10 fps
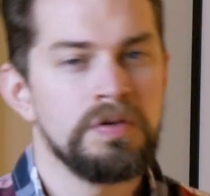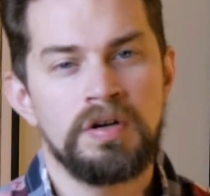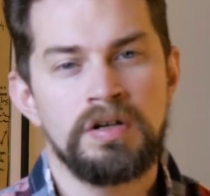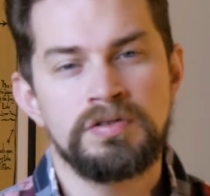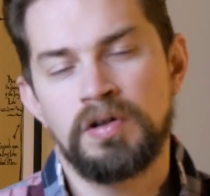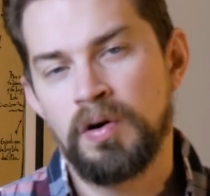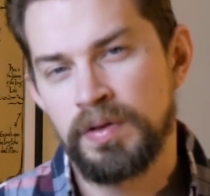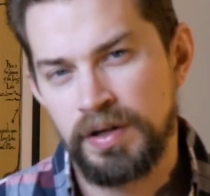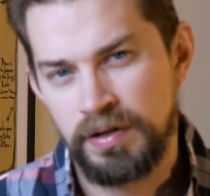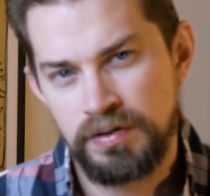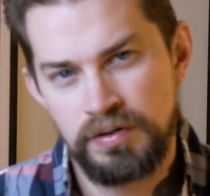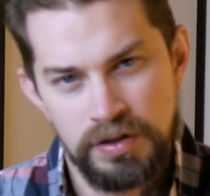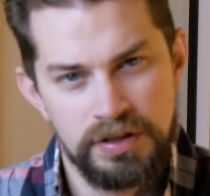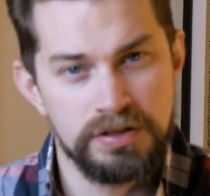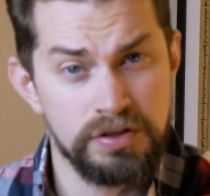You could also go with a
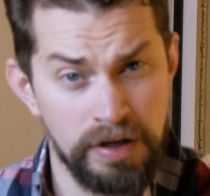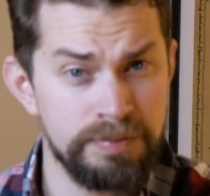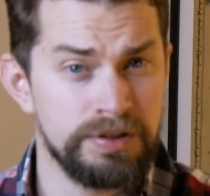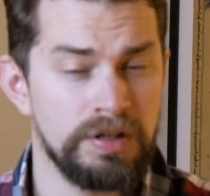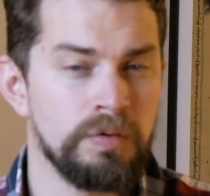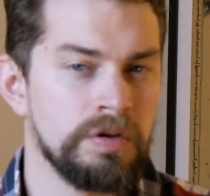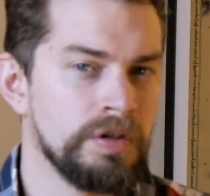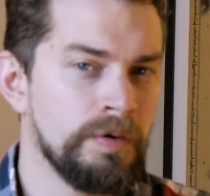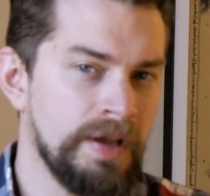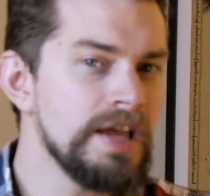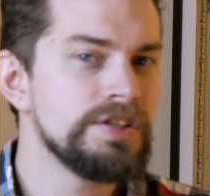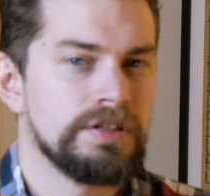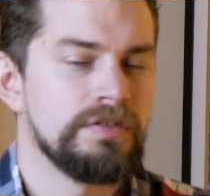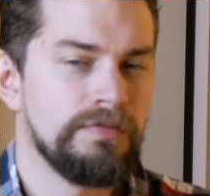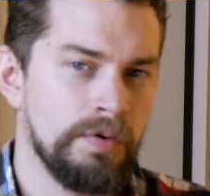good description or a
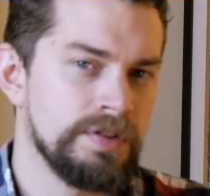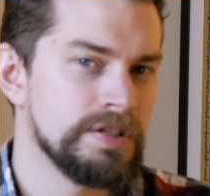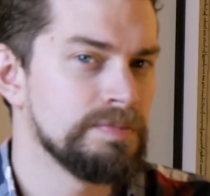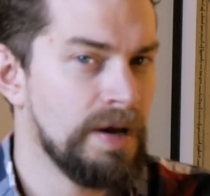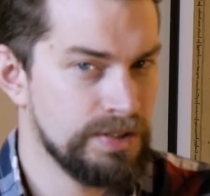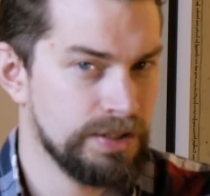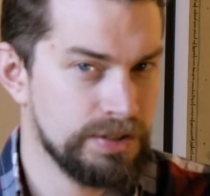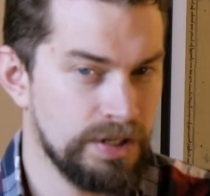location for this magic